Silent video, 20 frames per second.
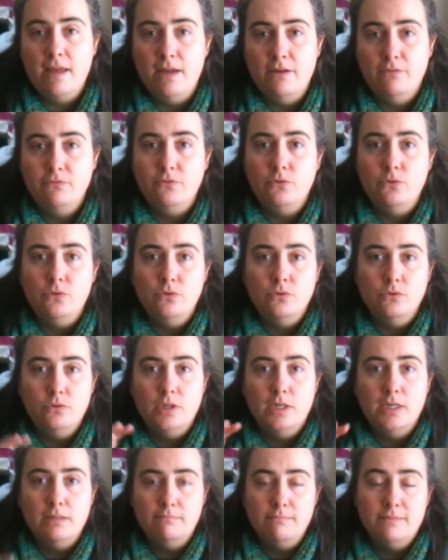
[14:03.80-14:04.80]
there for
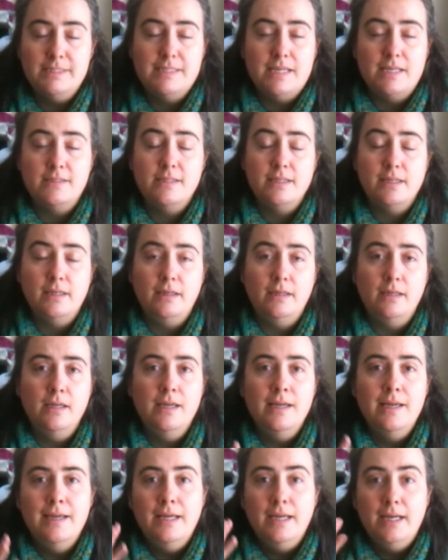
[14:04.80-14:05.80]
setting
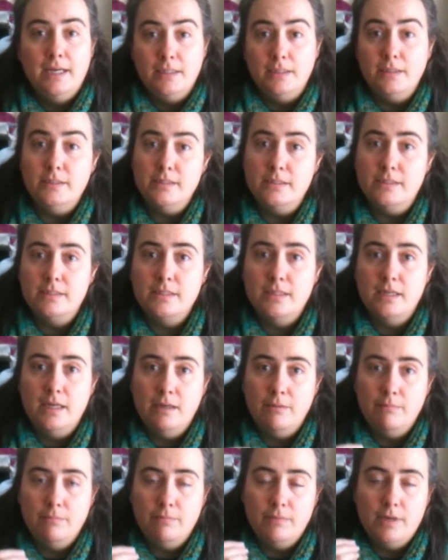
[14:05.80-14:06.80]
and
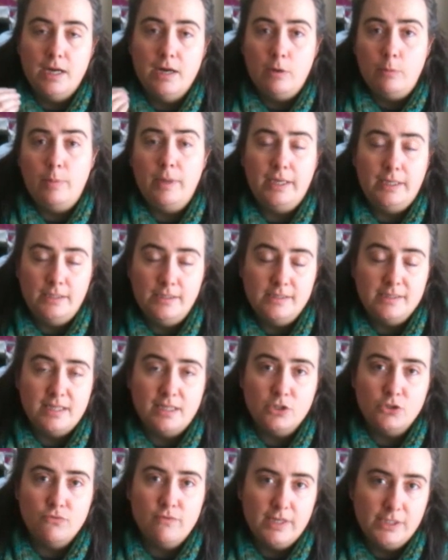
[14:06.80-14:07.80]
helping
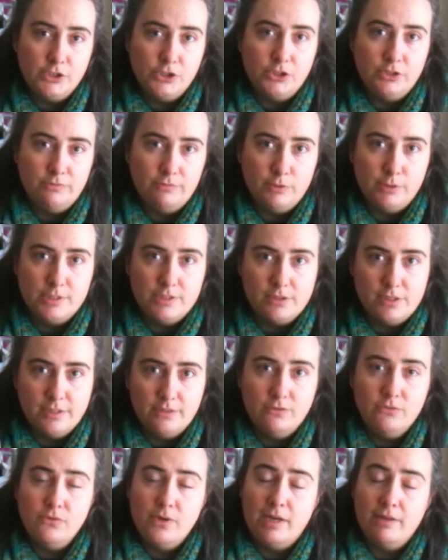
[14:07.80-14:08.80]
saturation of the dye
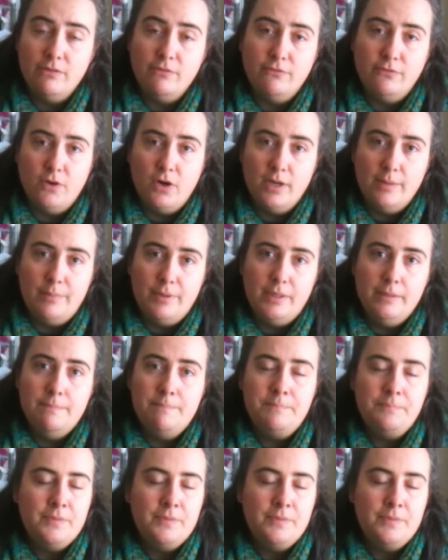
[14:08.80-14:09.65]
throughout the fibre.